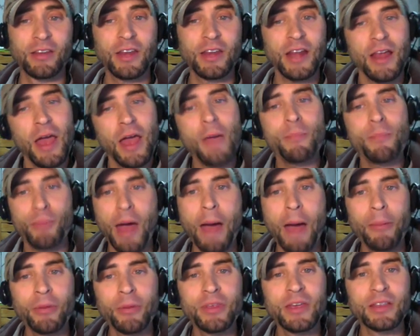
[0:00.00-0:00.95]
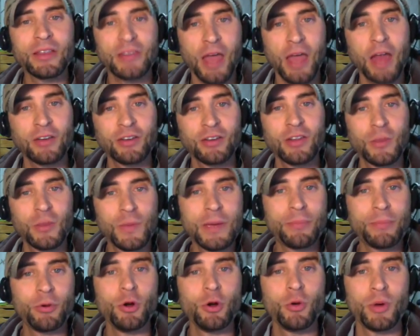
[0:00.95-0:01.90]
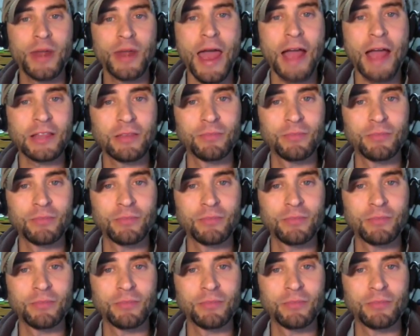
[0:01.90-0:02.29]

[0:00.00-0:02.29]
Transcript: and probably the intention of the people who enact